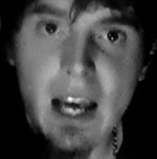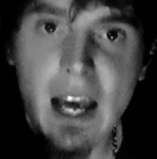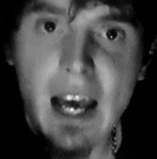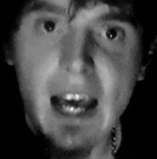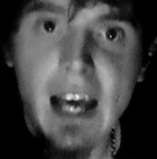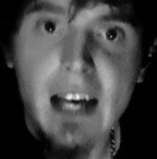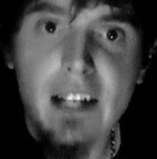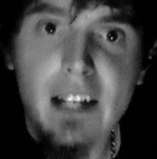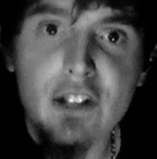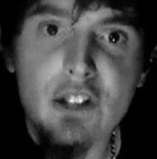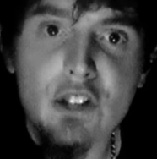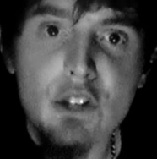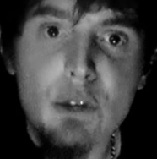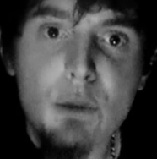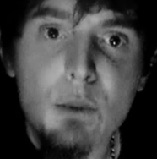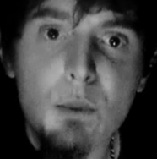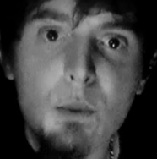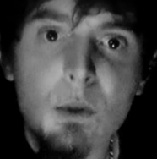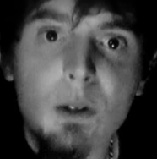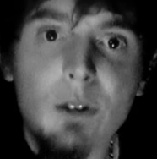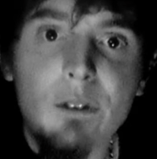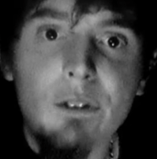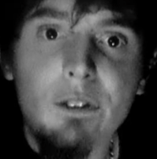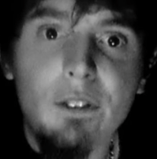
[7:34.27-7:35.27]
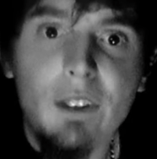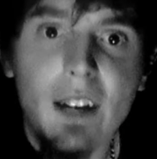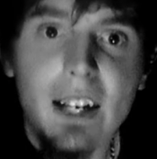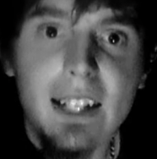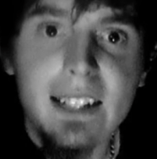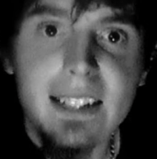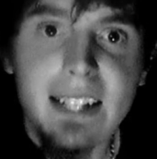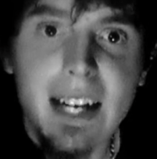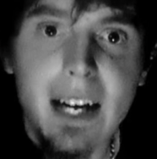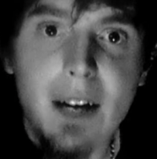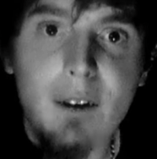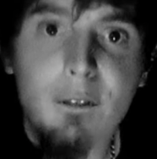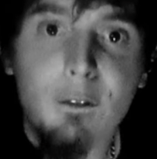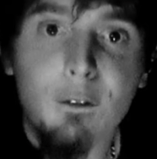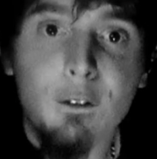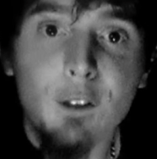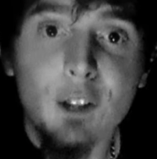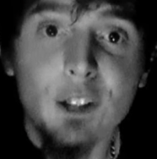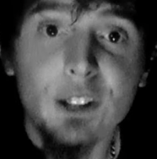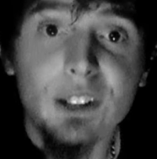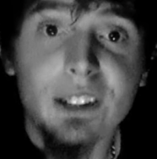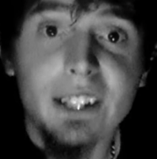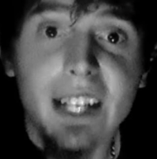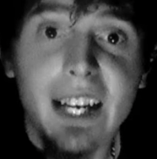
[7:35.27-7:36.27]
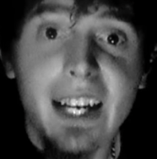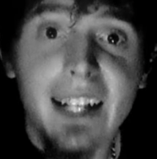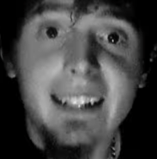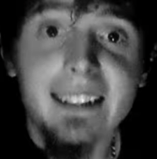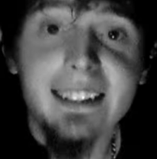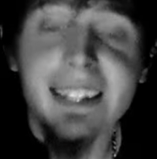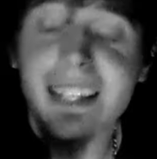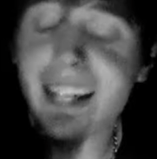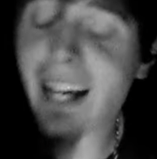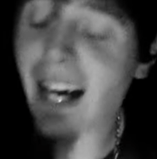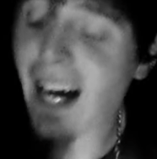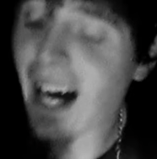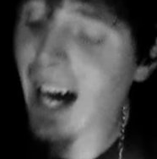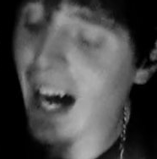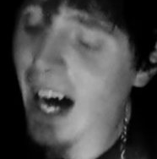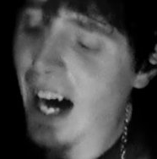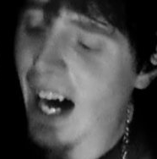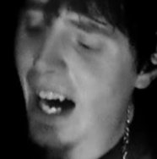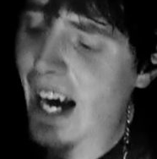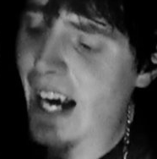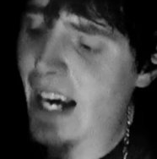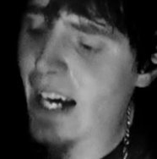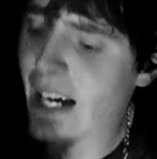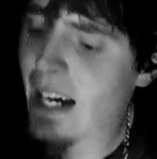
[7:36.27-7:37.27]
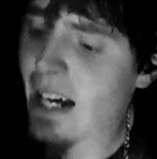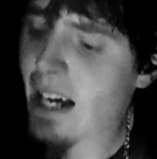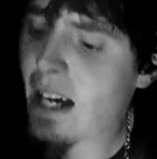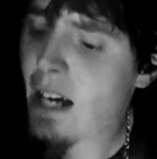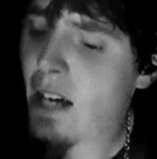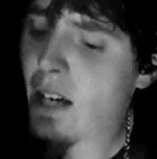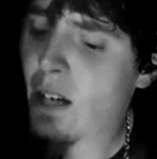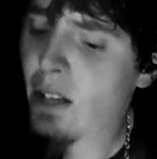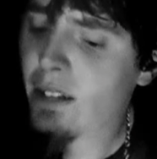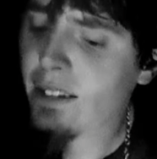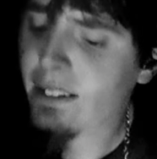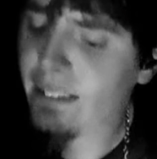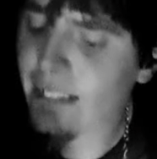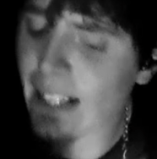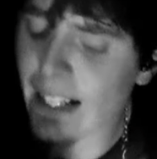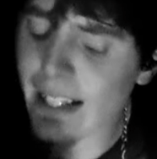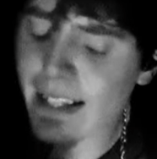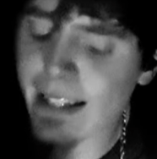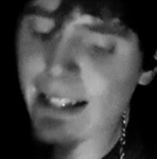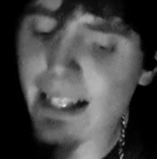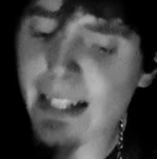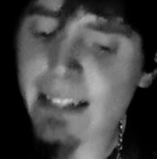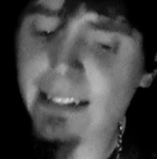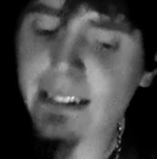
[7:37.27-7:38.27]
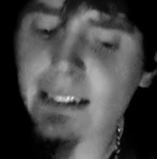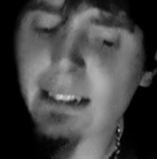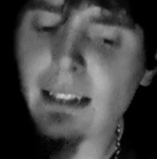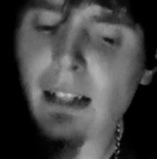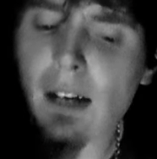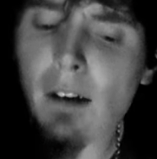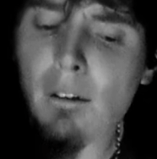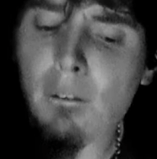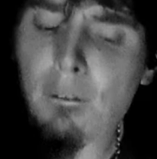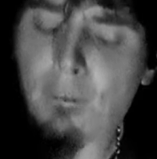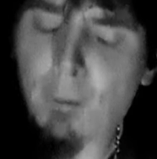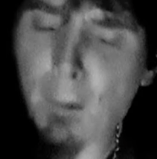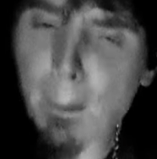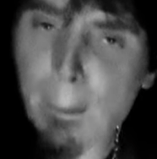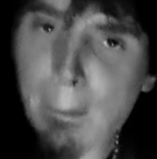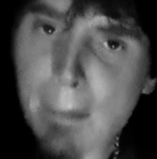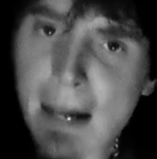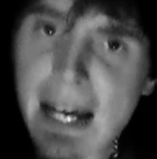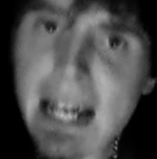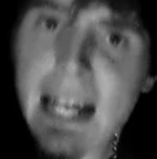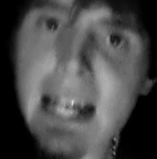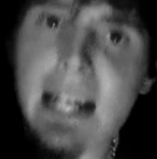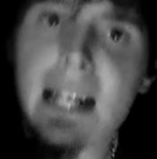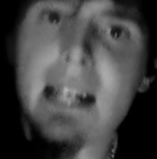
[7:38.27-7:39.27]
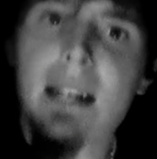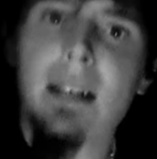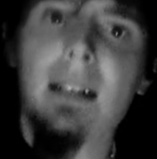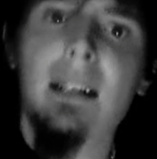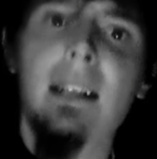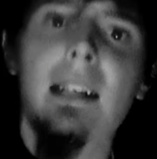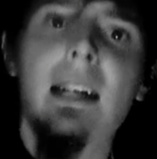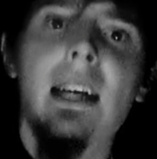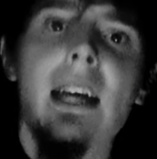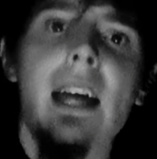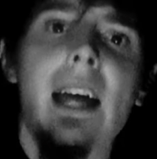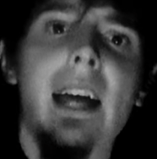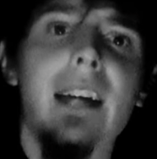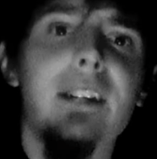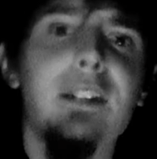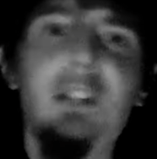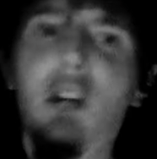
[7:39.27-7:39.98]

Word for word: And you will find out firsthand that I did this for me and